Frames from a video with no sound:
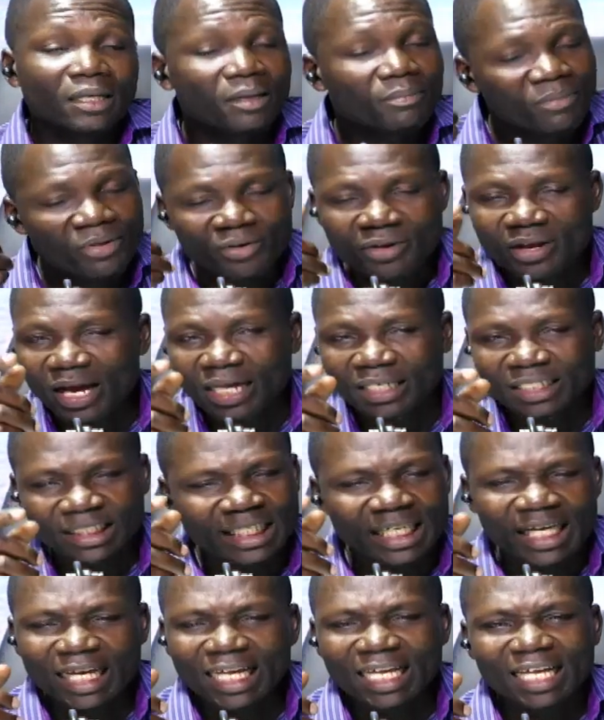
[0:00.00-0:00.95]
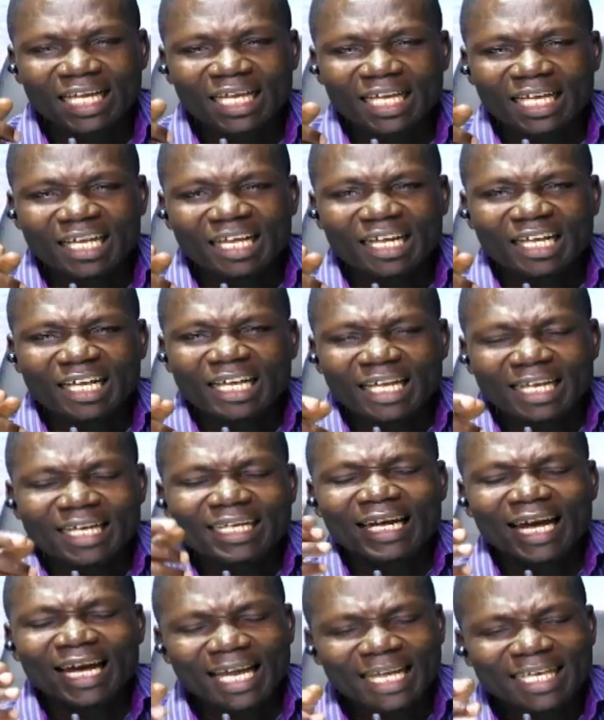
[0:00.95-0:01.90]
mi nu a she
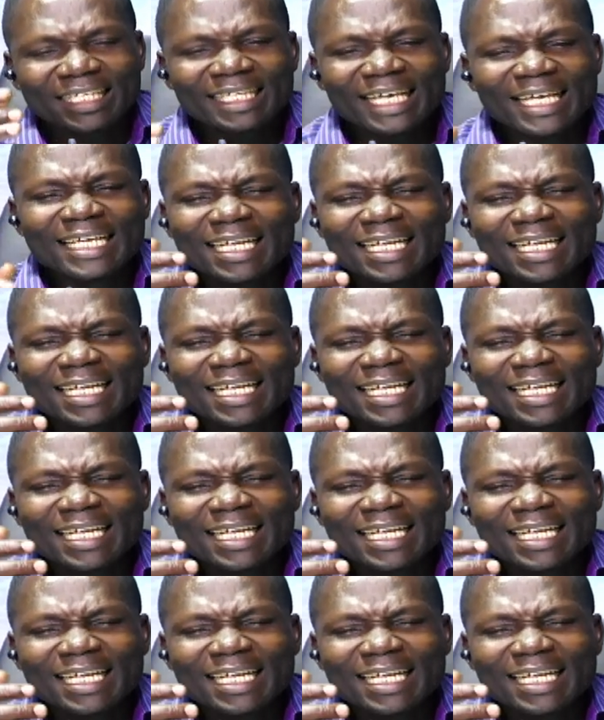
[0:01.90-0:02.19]
na ye